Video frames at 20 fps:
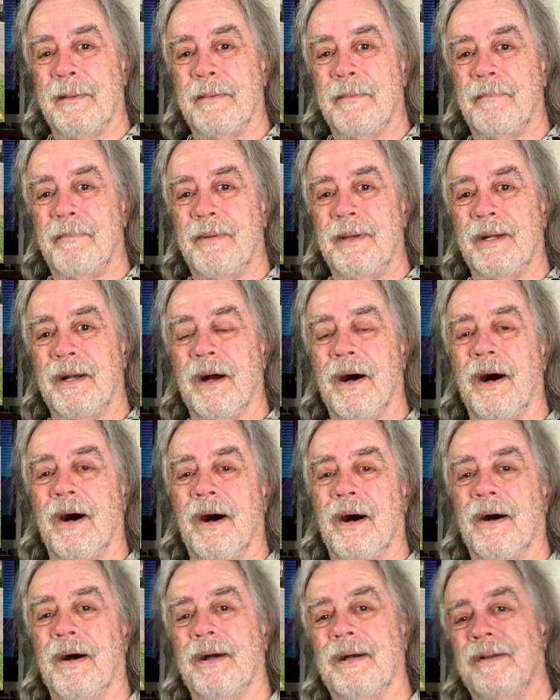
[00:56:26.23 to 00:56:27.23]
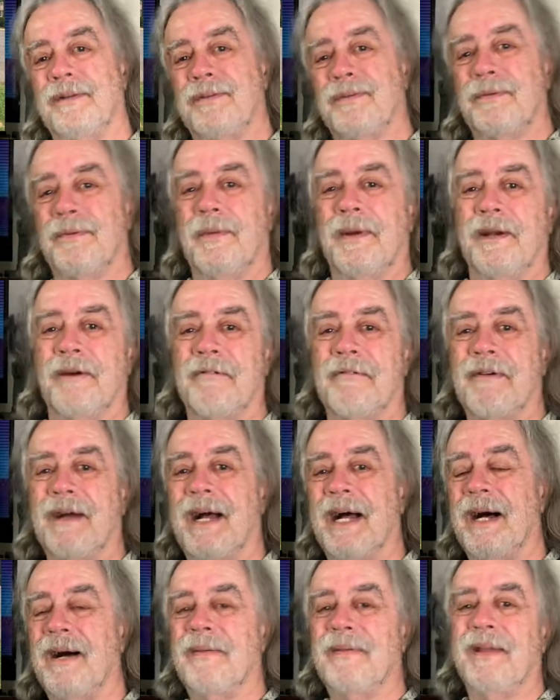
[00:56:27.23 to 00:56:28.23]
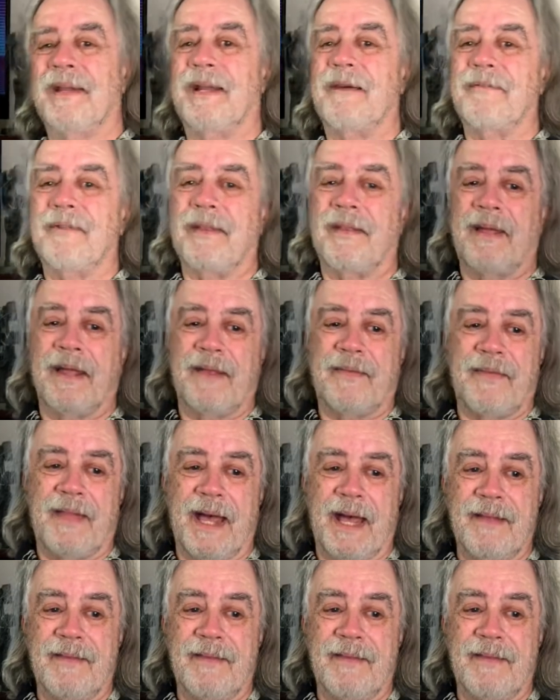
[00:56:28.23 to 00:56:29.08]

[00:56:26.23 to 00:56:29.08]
big hug and swing around and everything like that.